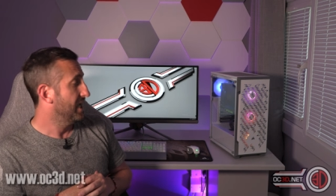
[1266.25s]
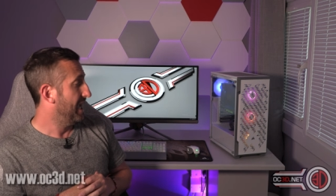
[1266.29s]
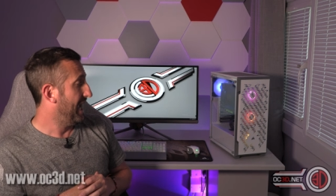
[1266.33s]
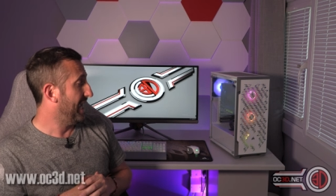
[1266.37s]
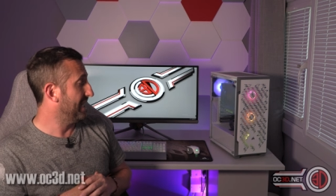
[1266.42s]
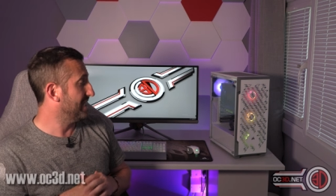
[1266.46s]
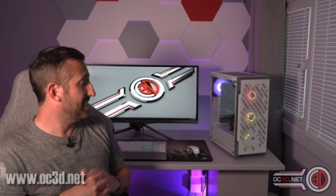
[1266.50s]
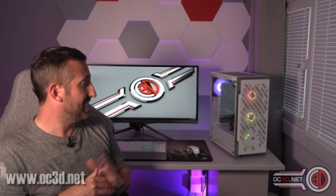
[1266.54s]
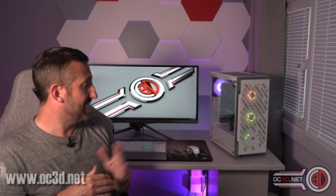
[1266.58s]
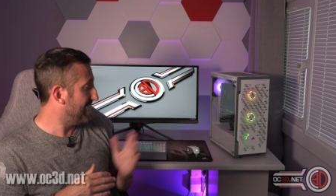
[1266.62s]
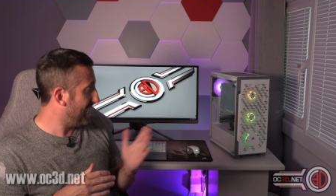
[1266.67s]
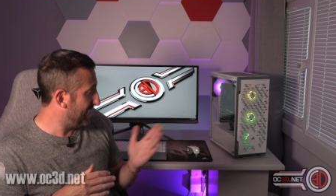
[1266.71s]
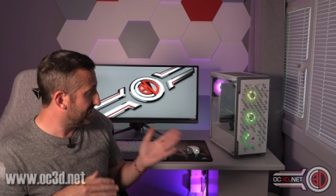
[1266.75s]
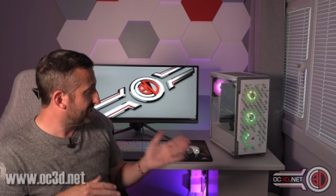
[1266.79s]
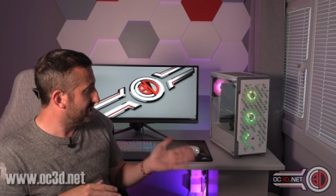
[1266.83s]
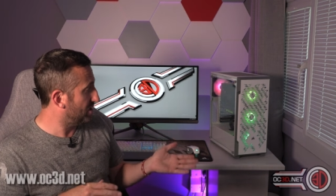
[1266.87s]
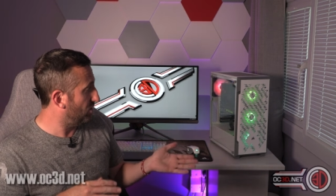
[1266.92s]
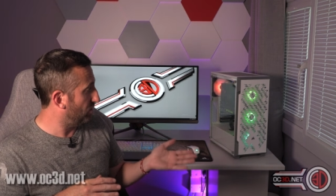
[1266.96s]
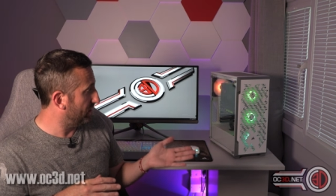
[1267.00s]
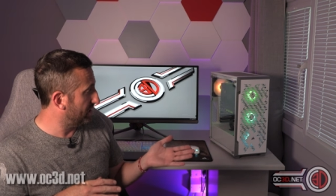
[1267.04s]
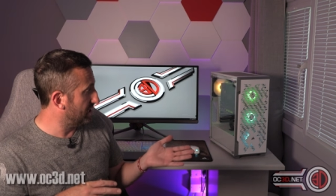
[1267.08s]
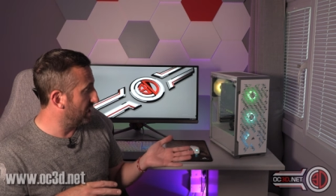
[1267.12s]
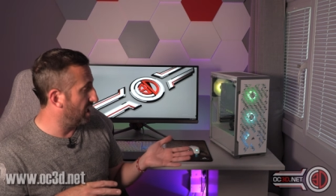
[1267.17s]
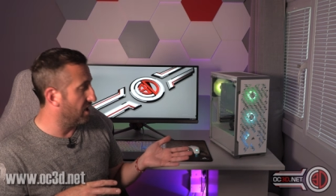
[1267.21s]
And yes,
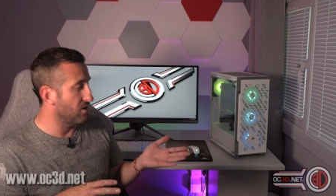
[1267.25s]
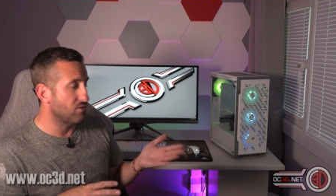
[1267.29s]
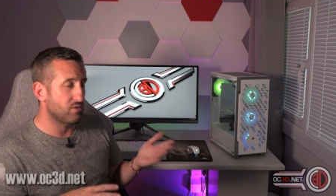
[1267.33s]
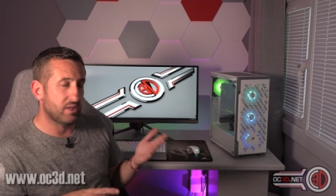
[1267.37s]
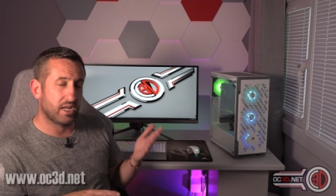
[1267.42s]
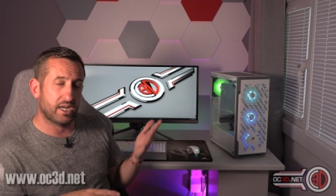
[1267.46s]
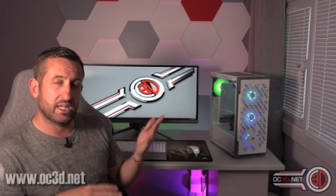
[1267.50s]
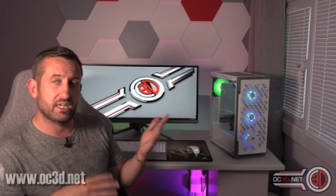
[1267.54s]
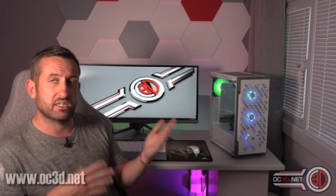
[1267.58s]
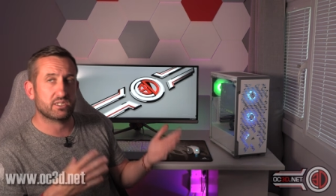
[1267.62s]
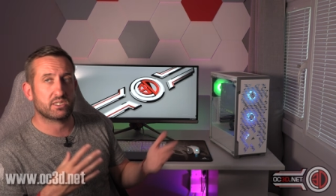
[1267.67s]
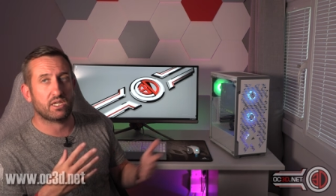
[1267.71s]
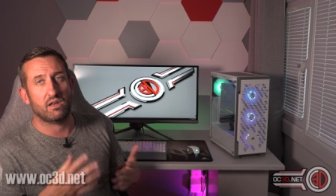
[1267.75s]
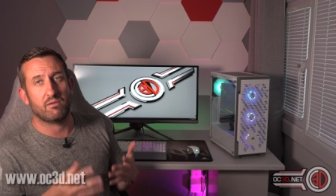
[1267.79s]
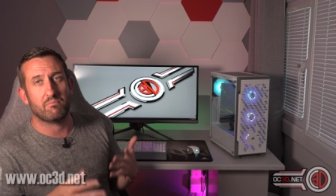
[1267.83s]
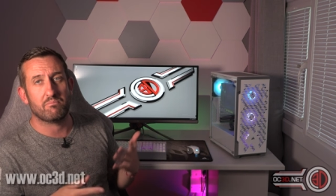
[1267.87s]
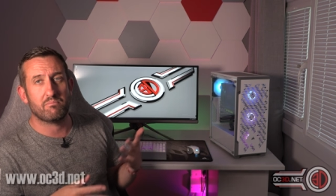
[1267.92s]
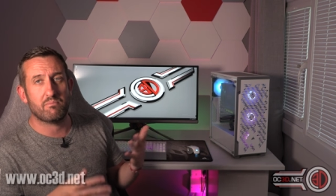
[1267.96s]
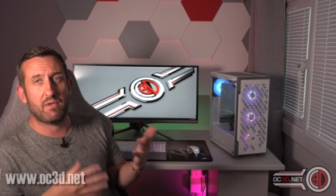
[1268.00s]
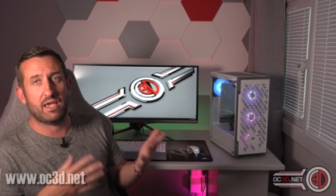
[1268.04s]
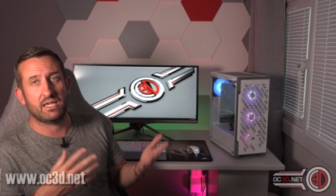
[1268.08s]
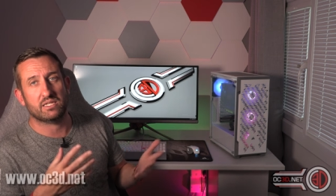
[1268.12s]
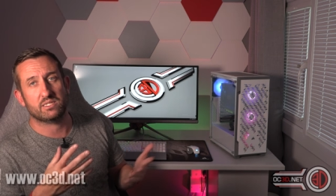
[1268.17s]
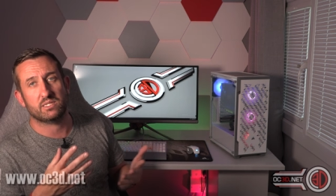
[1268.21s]
I know that it's going to
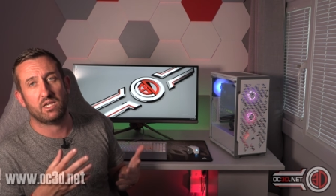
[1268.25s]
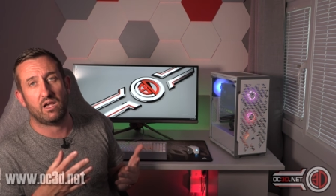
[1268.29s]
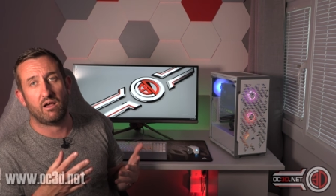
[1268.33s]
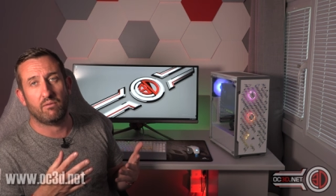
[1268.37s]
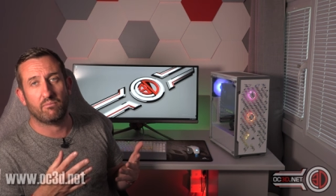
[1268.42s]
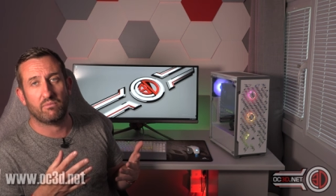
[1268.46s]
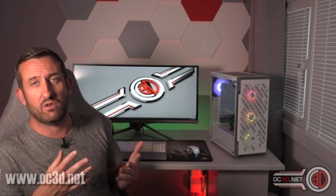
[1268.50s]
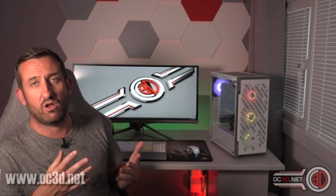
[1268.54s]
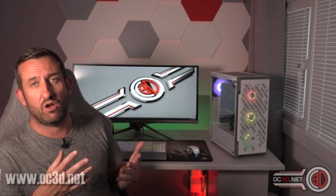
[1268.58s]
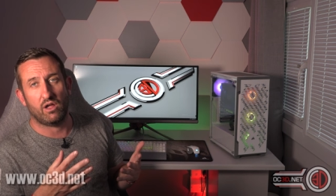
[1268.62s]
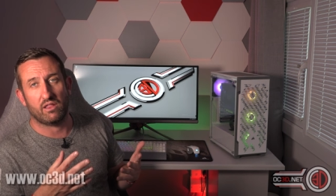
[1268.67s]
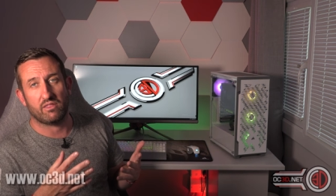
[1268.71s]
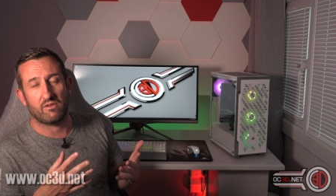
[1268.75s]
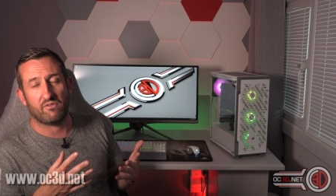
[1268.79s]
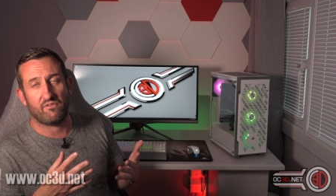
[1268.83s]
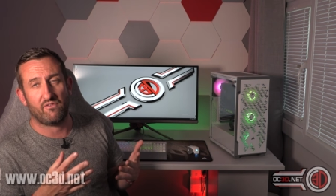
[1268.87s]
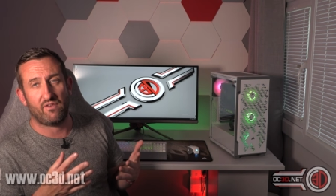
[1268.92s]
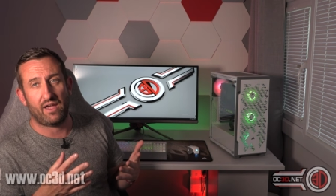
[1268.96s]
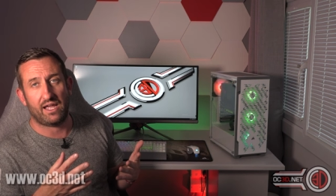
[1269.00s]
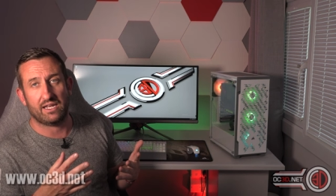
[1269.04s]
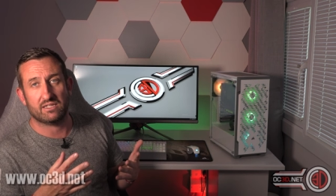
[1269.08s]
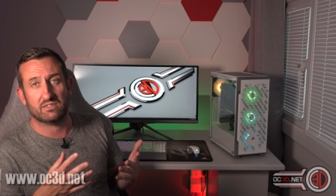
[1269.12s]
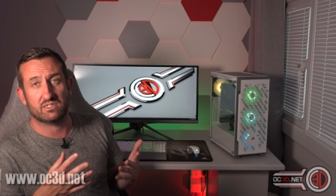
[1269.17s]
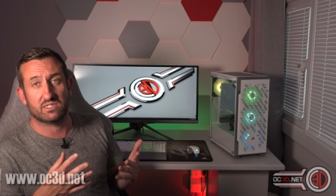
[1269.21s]
mess up like the
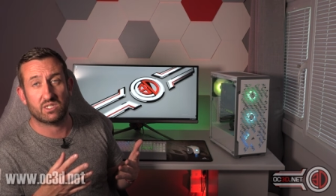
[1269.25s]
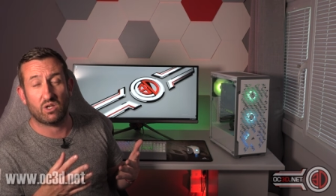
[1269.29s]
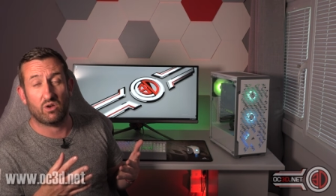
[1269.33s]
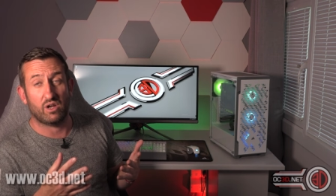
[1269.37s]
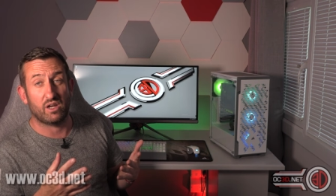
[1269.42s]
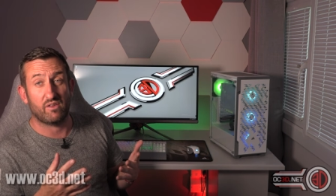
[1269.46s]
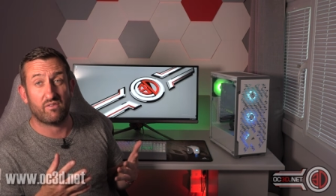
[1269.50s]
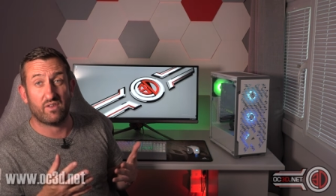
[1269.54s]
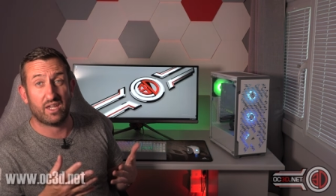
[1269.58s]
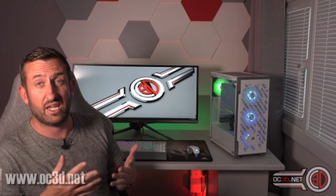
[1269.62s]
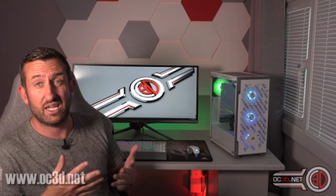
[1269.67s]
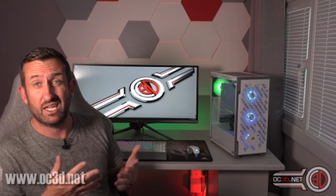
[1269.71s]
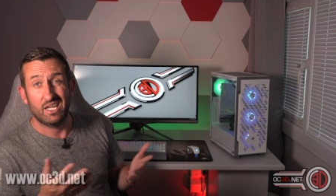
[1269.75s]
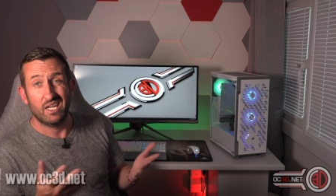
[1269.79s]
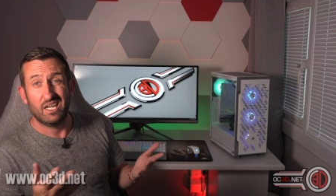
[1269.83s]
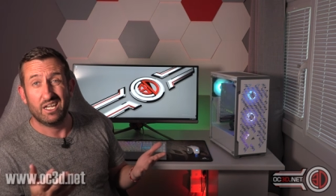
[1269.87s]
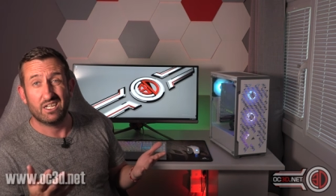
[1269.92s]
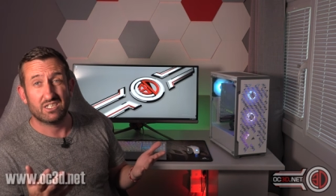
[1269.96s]
fan side of it,